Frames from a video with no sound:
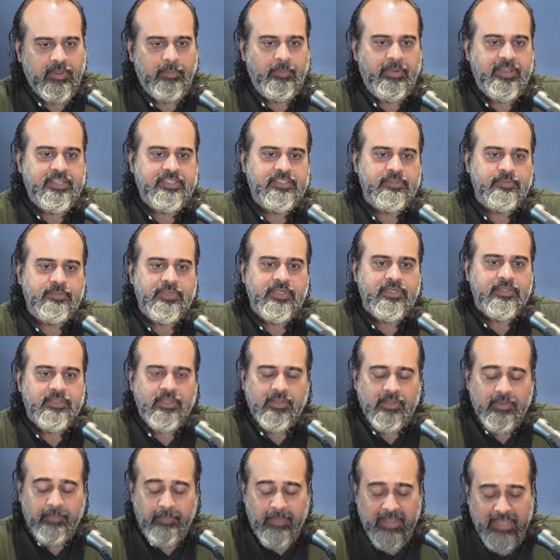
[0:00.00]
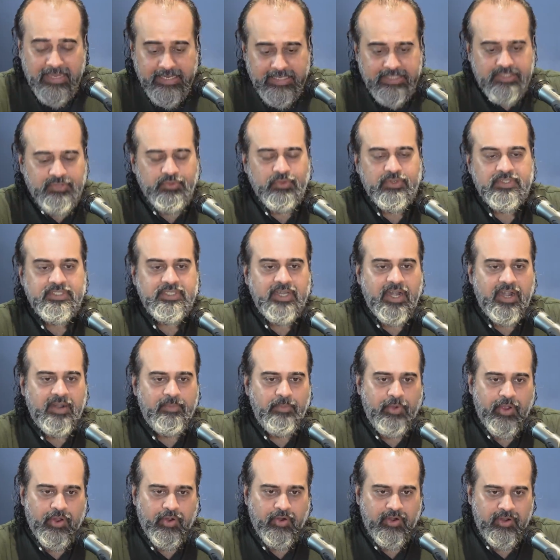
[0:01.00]
The parents would
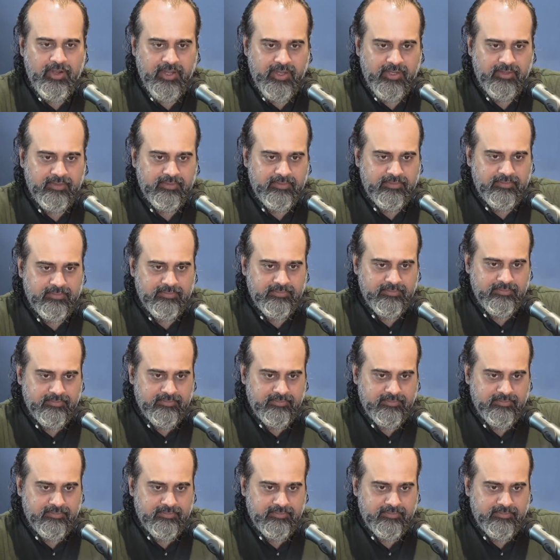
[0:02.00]
start boycotting.